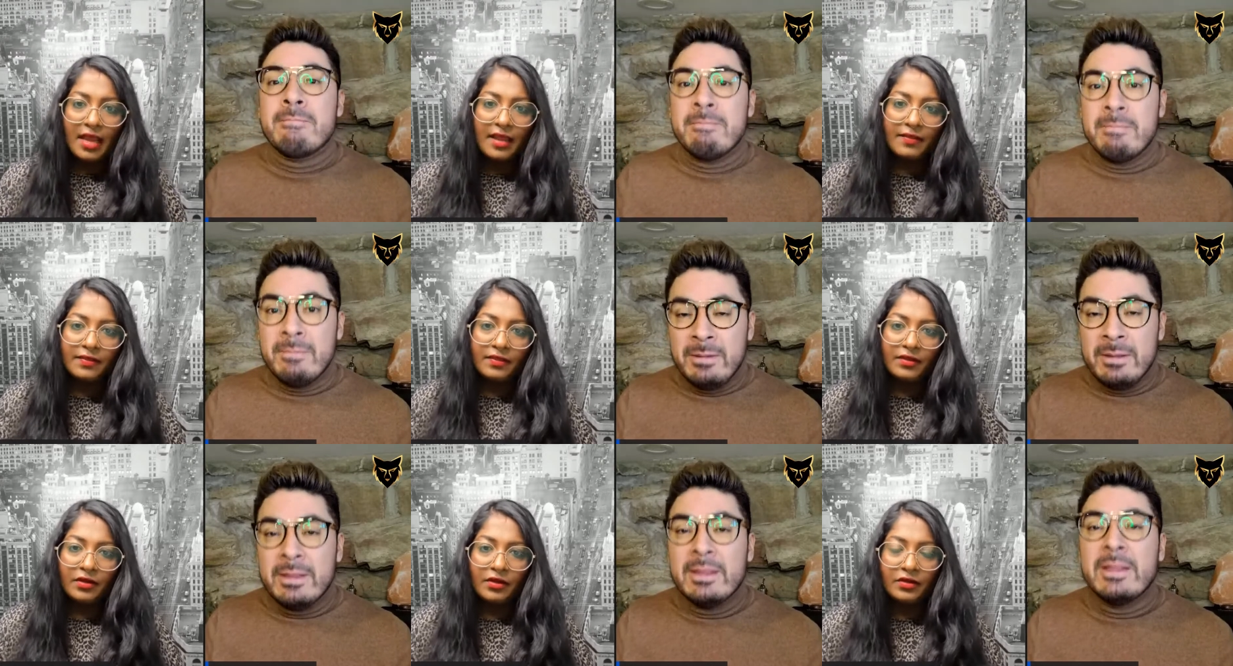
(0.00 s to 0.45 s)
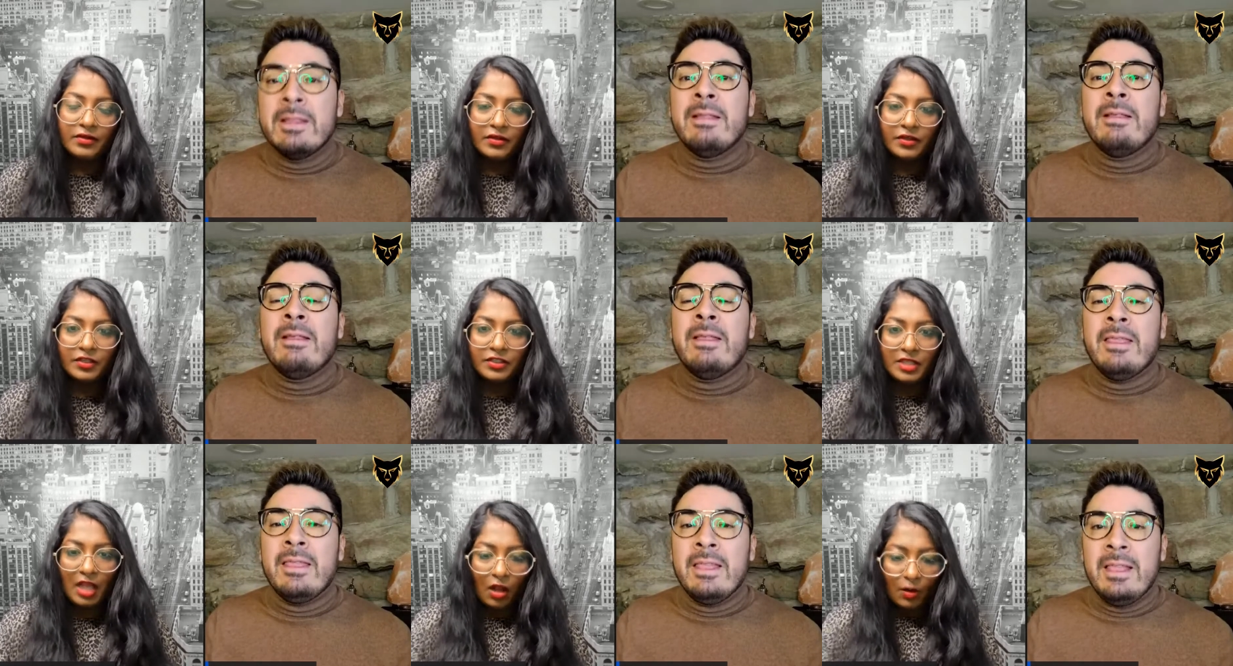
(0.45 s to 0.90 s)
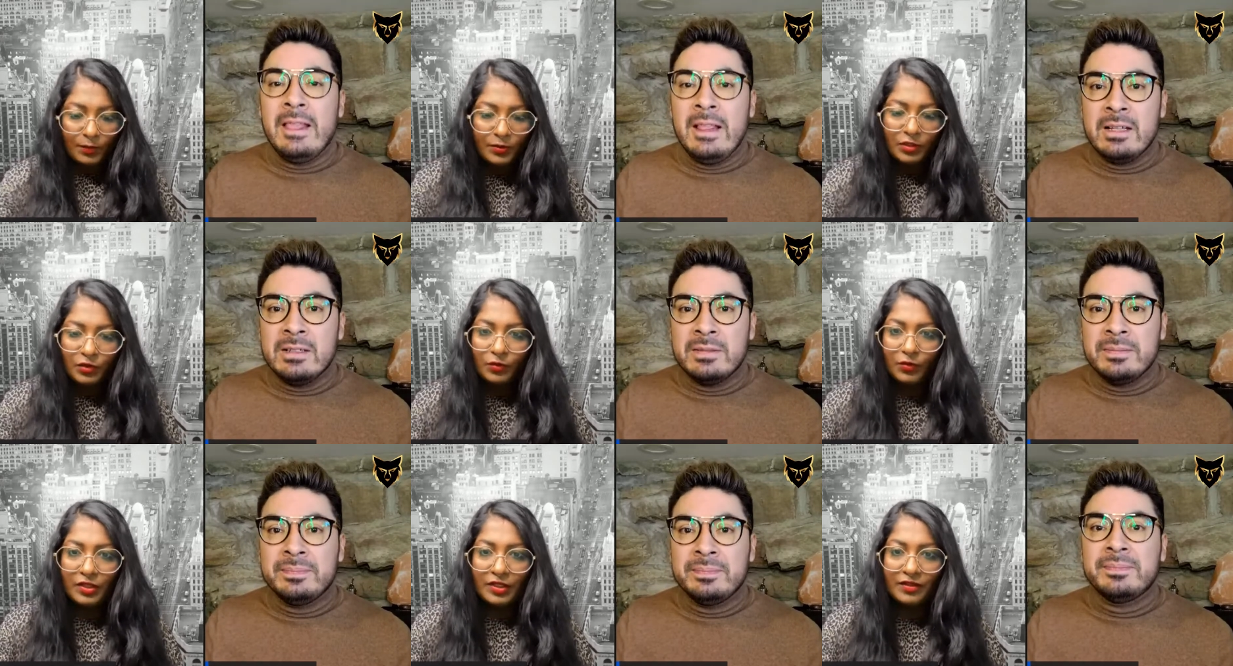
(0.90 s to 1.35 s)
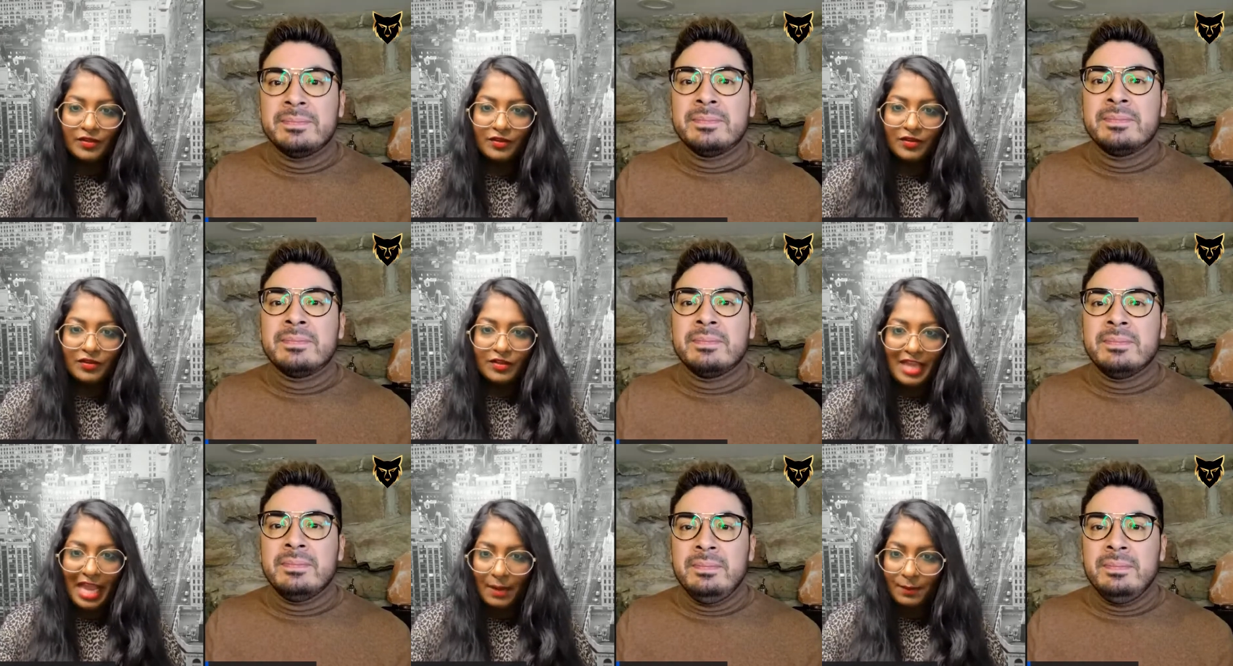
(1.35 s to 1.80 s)
Speaker 1: and they're there to help you with
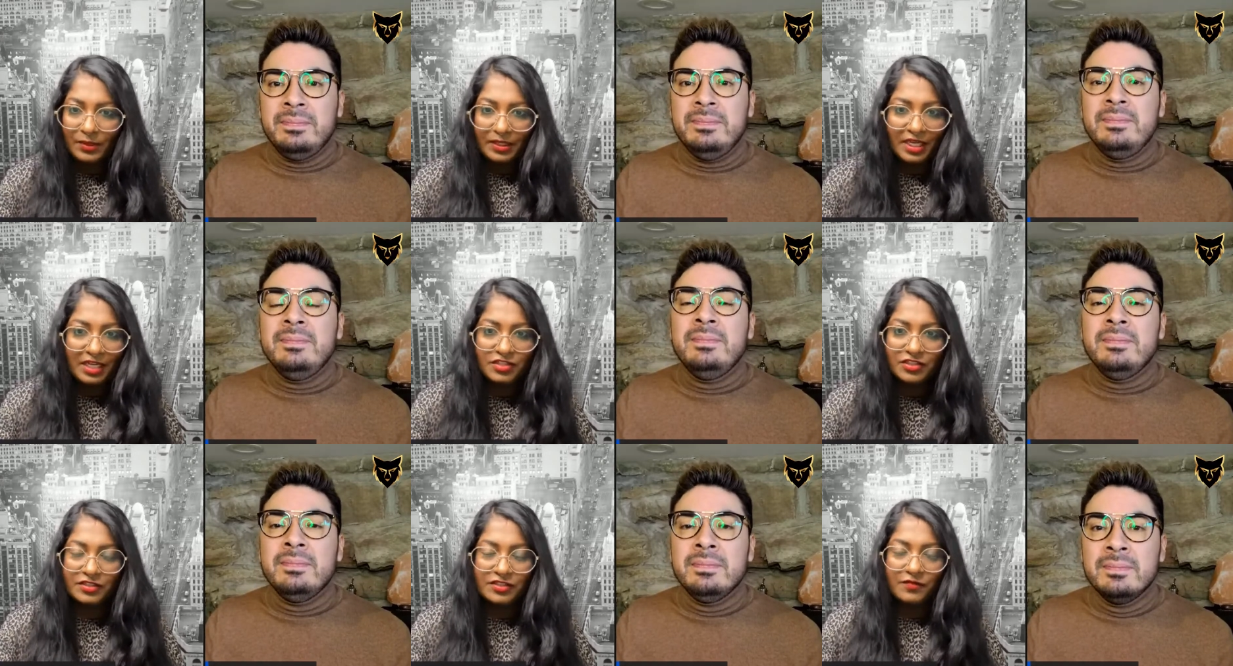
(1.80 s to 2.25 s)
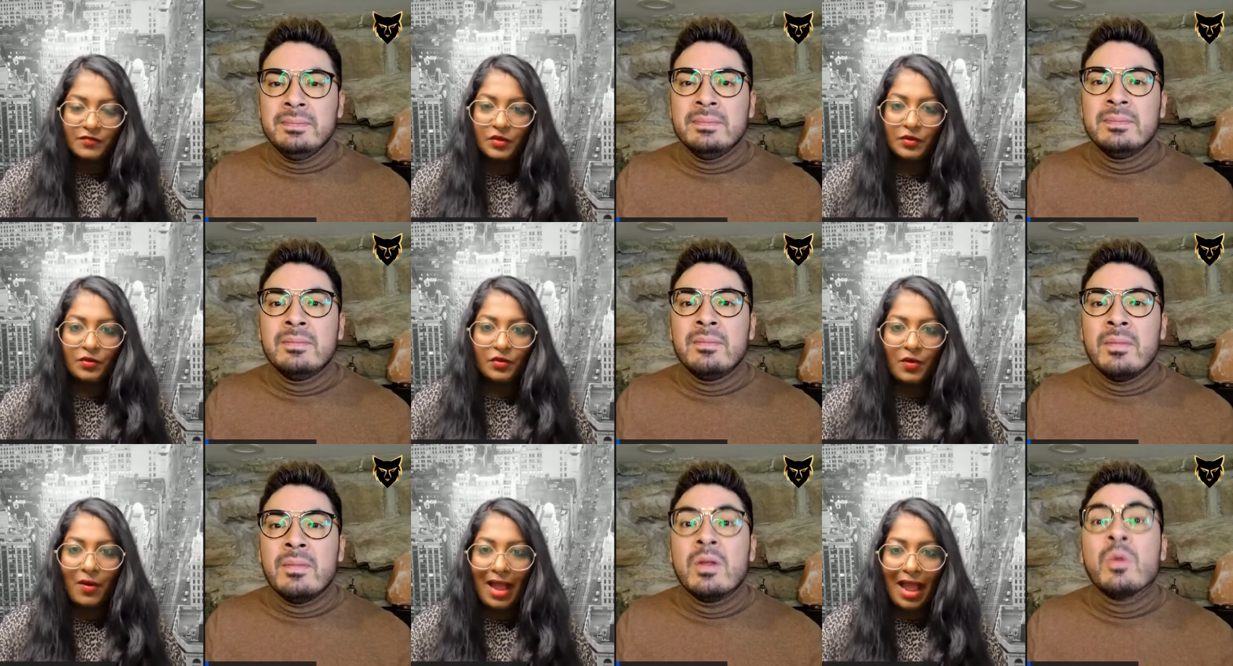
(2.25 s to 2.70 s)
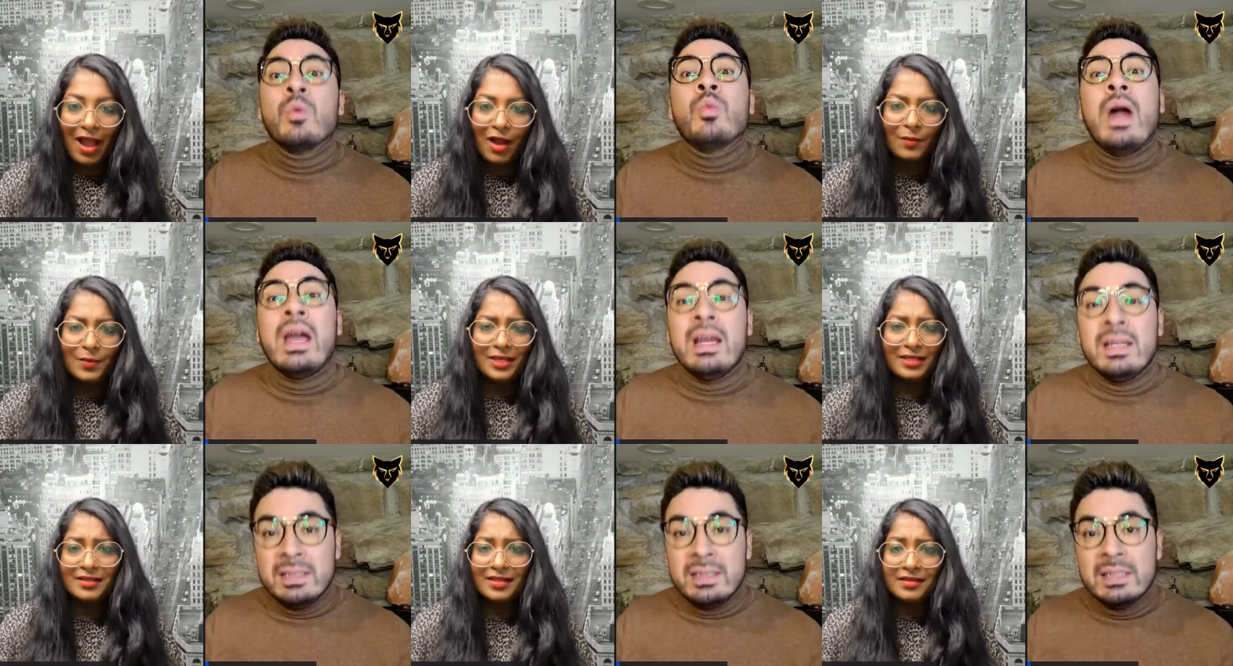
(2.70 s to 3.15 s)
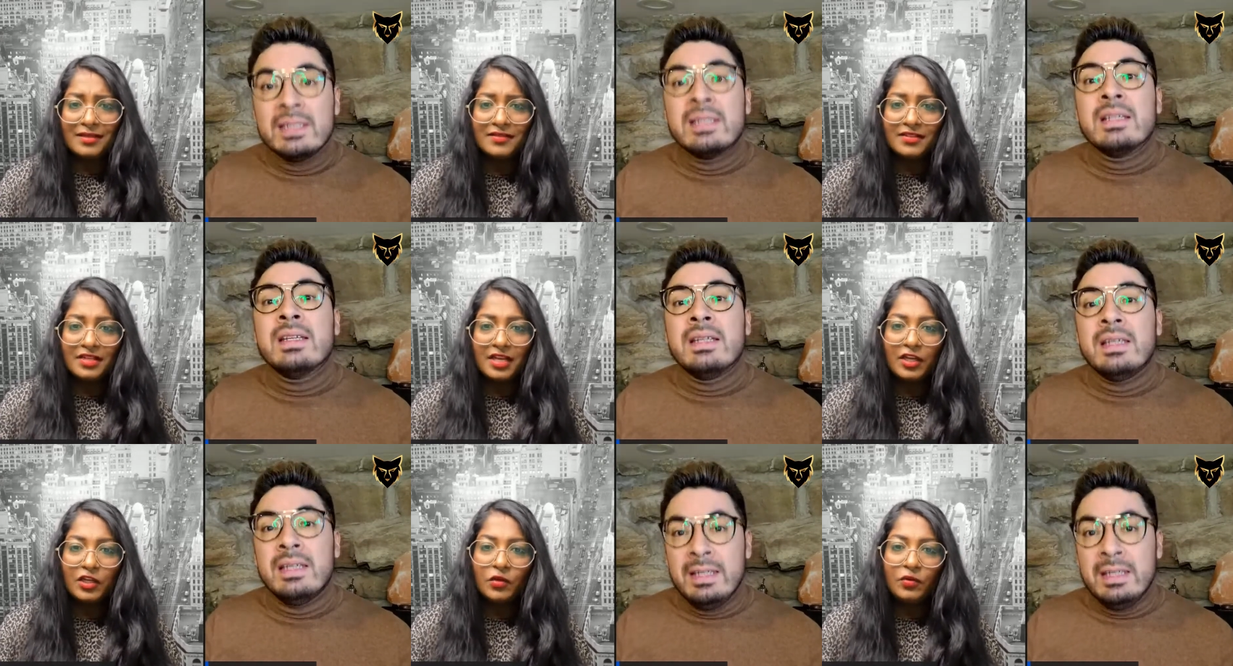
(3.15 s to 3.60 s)
the applications if you know how. Right. At the end of
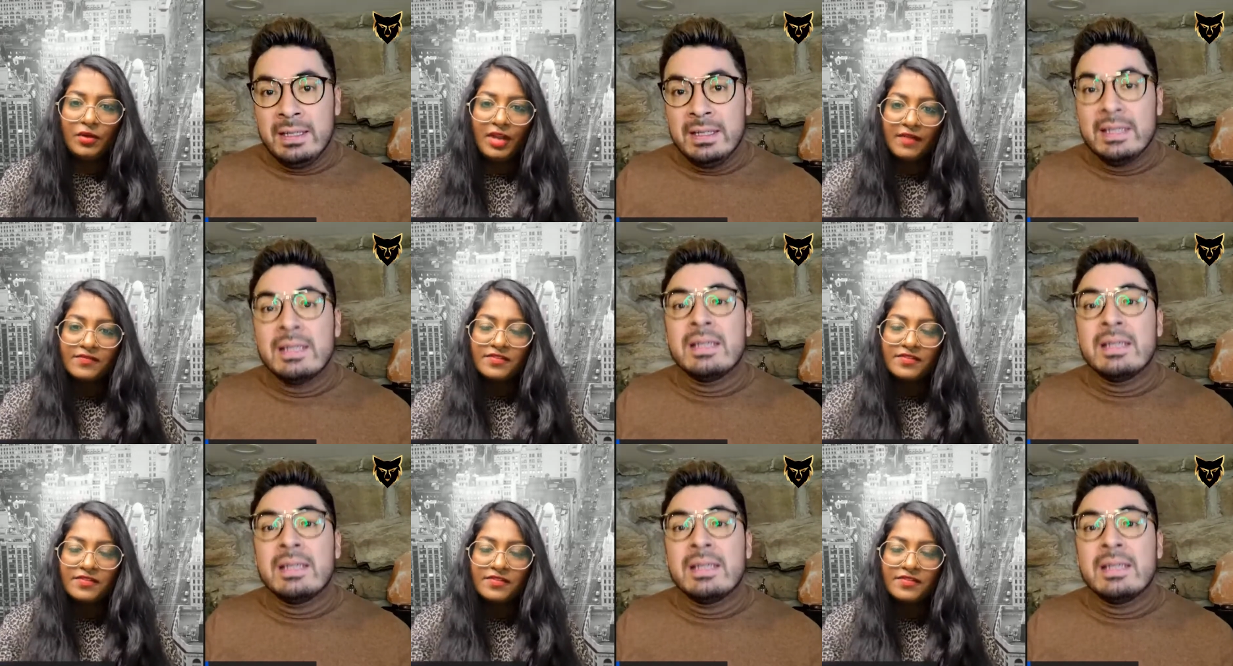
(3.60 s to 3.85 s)
the day, you didn't have